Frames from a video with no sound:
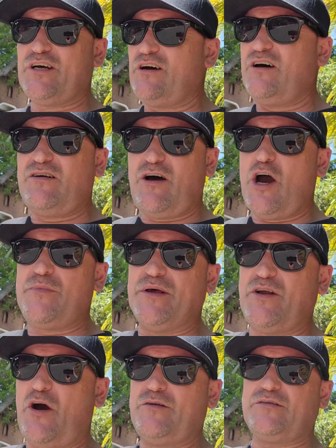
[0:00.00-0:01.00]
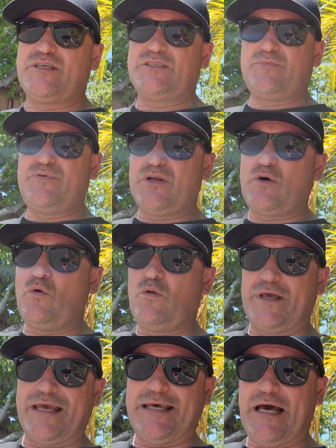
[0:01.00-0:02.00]
I hope they don't, because it's a pretty cool
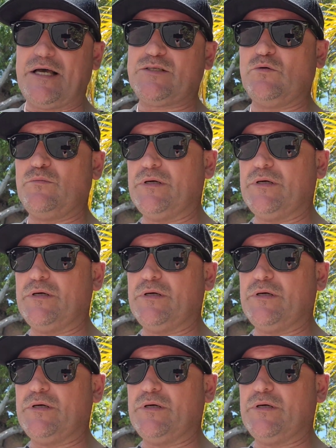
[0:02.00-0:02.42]
looking castle.